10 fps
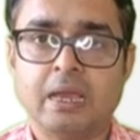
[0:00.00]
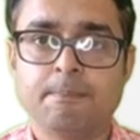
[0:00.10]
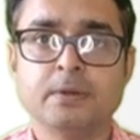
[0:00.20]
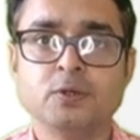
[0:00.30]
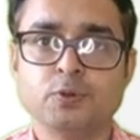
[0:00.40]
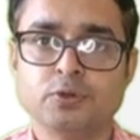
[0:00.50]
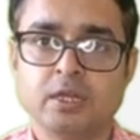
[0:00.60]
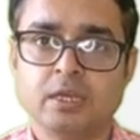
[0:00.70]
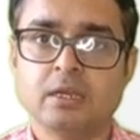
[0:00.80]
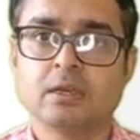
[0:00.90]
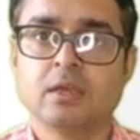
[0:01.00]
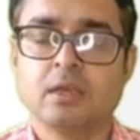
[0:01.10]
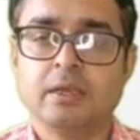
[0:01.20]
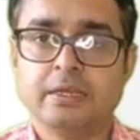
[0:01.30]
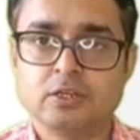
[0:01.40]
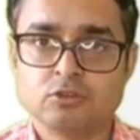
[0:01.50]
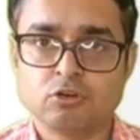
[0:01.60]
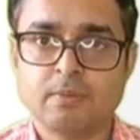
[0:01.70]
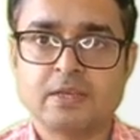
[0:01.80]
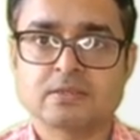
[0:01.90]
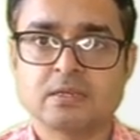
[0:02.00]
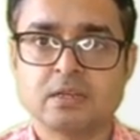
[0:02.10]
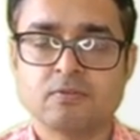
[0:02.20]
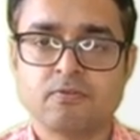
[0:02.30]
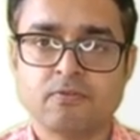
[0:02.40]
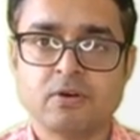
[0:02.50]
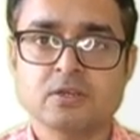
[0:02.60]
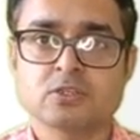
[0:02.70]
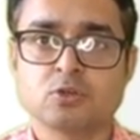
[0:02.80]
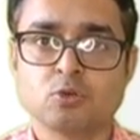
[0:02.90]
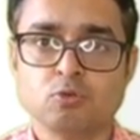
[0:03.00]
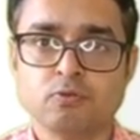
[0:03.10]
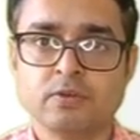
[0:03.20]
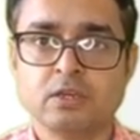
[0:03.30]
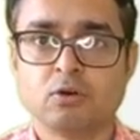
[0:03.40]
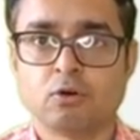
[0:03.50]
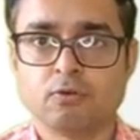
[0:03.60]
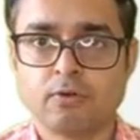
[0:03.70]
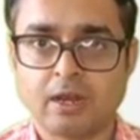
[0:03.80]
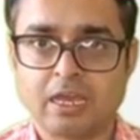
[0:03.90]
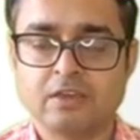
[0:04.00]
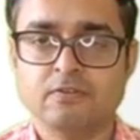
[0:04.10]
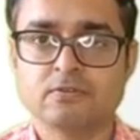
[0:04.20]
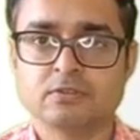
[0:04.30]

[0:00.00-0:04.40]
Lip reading: happen to take erythromycin first 2 weeks of life,